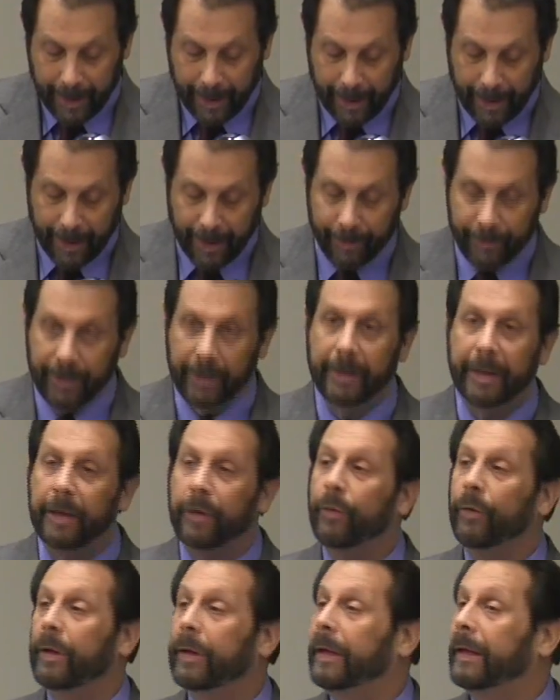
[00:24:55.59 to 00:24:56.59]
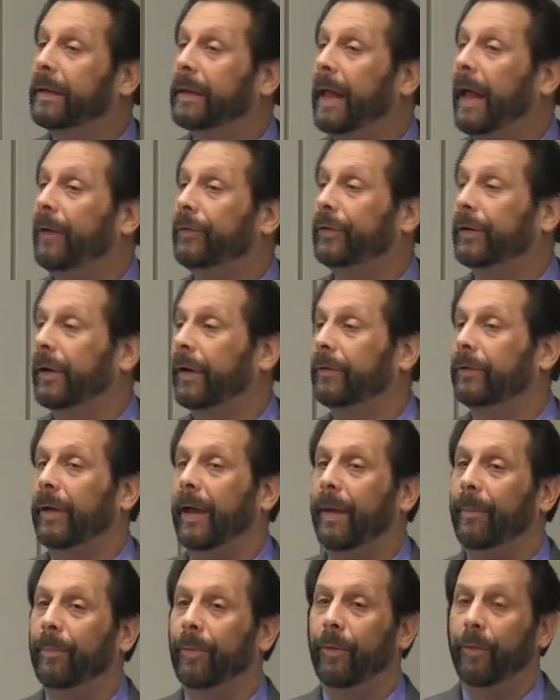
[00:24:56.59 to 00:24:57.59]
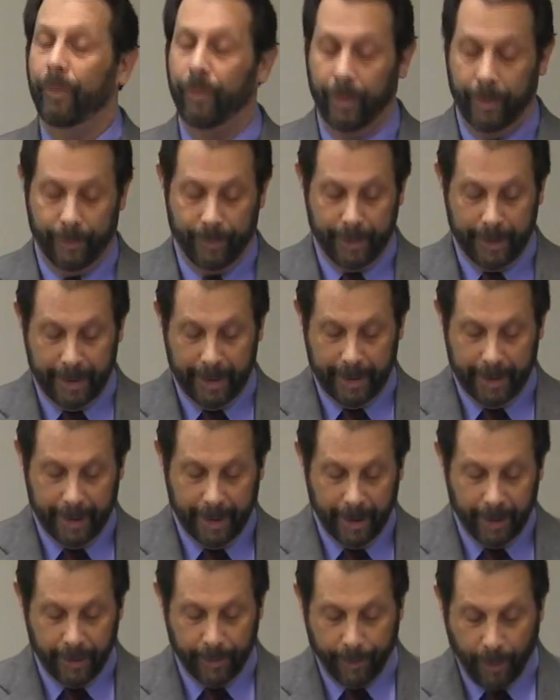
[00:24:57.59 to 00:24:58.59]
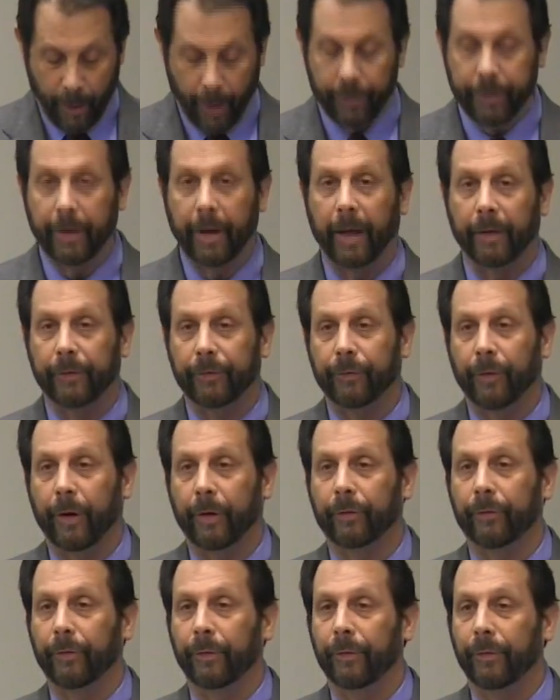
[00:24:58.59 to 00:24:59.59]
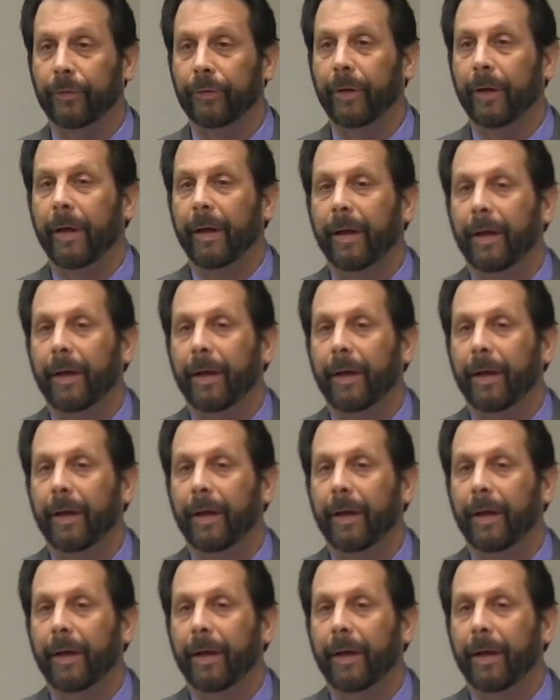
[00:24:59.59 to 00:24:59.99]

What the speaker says: The literally classic example would be the Parthenon structures,